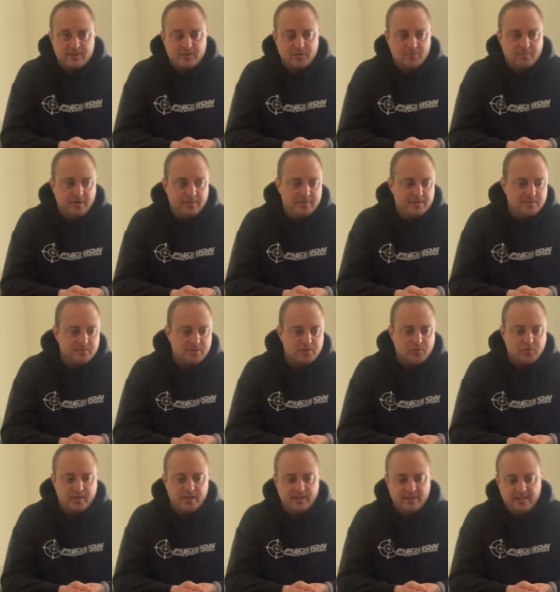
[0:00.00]
So maybe some
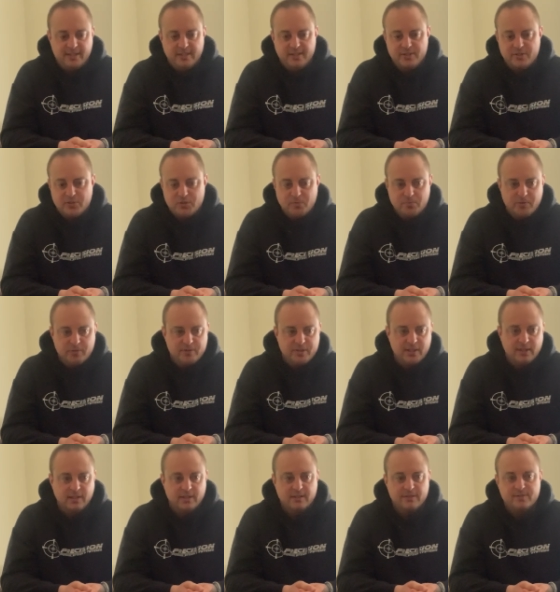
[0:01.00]
straight knee sumo
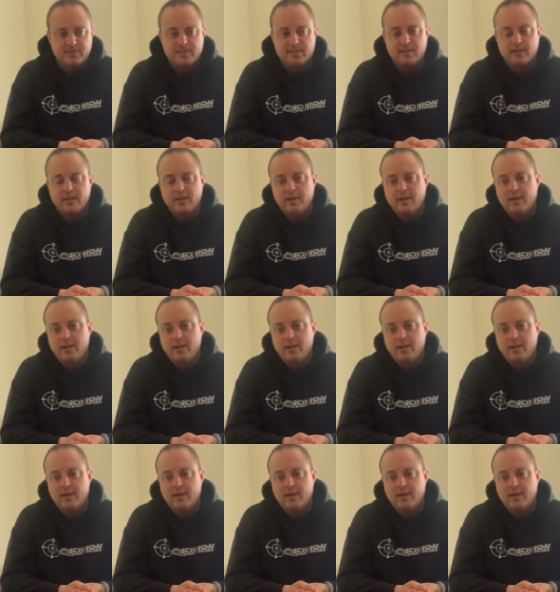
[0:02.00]
deadlifts,